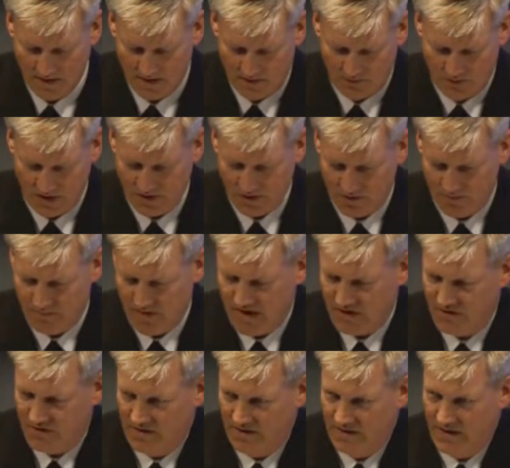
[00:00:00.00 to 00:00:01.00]
Richard
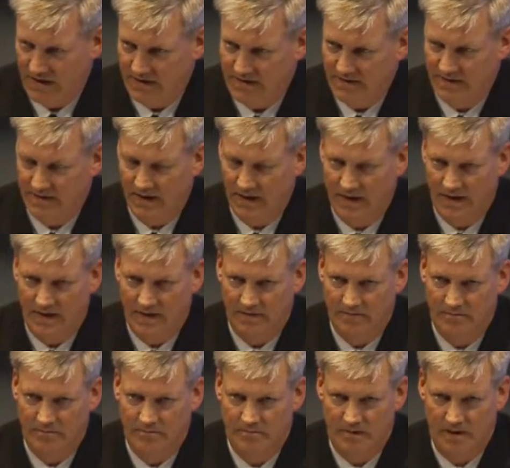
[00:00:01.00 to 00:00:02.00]
mentioned that
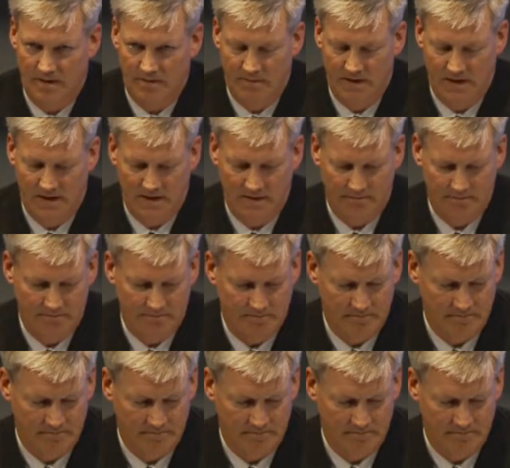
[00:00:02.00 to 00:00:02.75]
I'm a